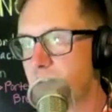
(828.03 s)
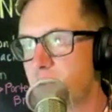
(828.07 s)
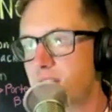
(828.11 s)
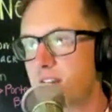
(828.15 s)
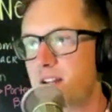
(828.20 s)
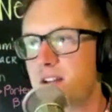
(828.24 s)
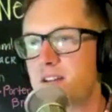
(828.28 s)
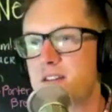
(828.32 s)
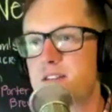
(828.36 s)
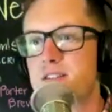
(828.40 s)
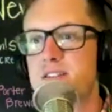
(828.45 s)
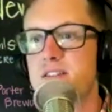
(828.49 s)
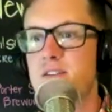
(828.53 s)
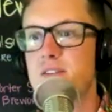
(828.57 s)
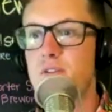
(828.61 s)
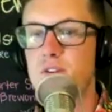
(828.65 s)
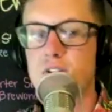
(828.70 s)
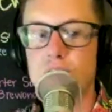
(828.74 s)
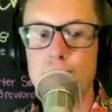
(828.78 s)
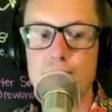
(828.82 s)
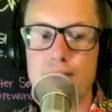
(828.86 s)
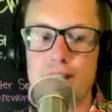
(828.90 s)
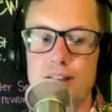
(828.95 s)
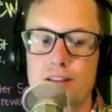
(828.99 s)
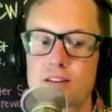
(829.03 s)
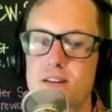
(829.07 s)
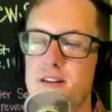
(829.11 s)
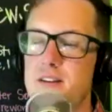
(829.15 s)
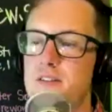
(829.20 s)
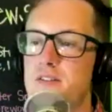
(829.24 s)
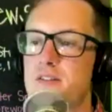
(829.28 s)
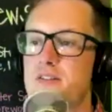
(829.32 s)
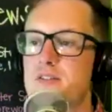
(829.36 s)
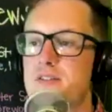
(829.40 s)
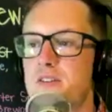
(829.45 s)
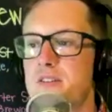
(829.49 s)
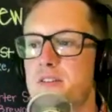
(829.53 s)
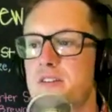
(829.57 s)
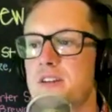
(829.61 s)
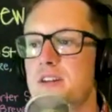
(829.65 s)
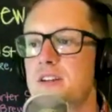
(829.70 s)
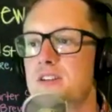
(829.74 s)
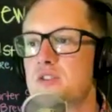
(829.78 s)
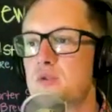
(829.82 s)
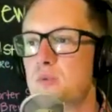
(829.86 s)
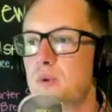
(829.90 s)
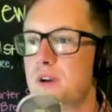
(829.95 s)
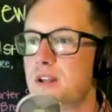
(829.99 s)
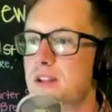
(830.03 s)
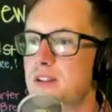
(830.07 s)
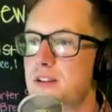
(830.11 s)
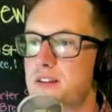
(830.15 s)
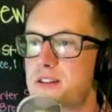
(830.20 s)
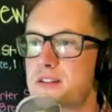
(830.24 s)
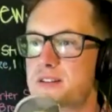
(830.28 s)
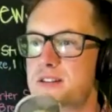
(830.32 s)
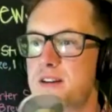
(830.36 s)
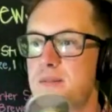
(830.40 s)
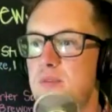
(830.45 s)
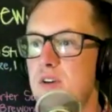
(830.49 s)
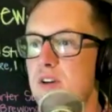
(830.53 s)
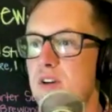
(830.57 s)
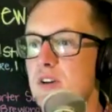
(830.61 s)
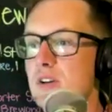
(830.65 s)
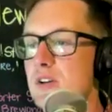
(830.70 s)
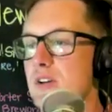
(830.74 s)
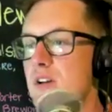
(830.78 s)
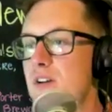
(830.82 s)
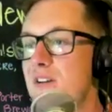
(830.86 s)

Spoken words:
It is still going to be in theaters on the 20th of December.